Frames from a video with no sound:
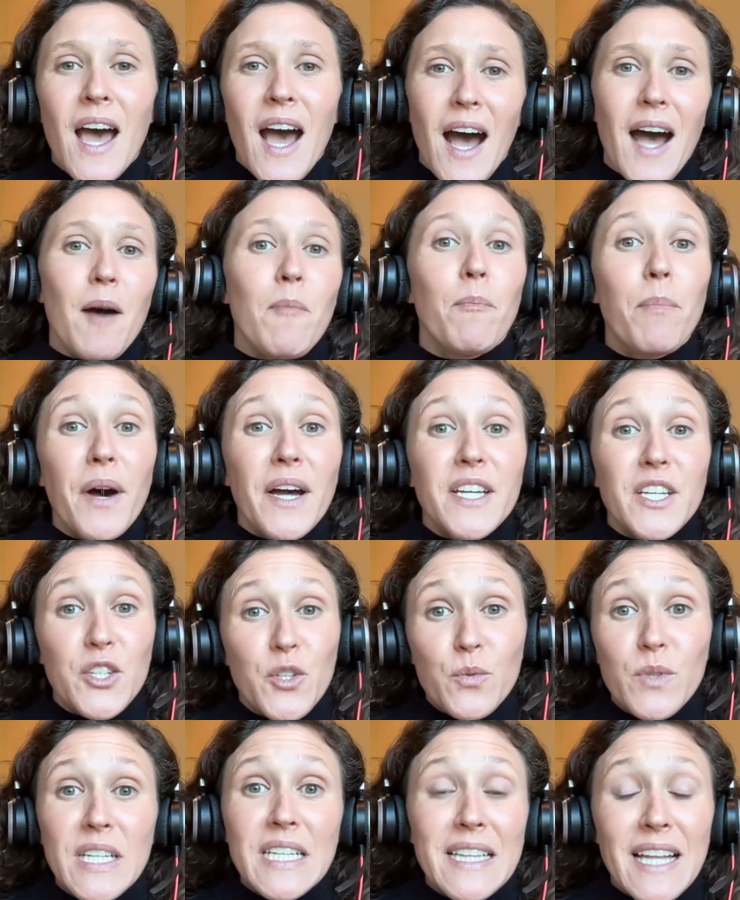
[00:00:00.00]
uh, but
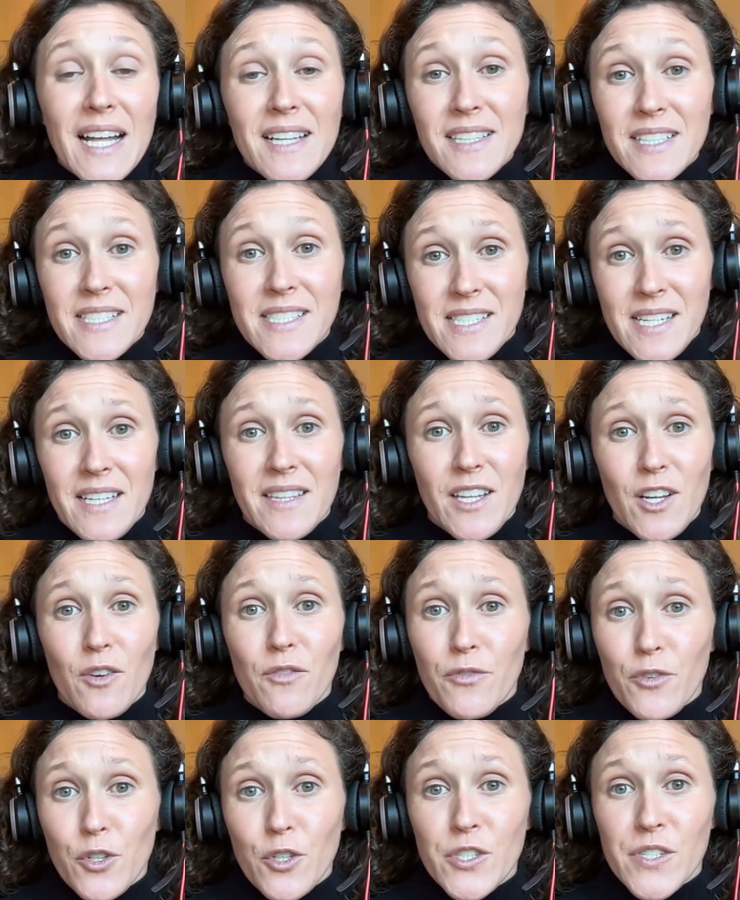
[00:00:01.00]
you need that list in there
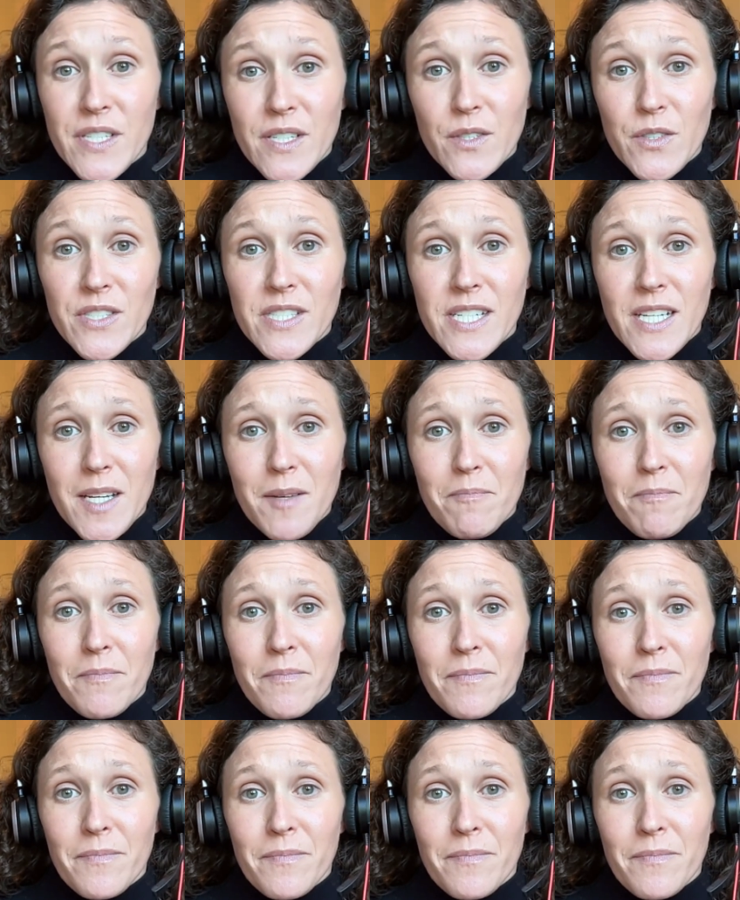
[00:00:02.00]
for your sales team.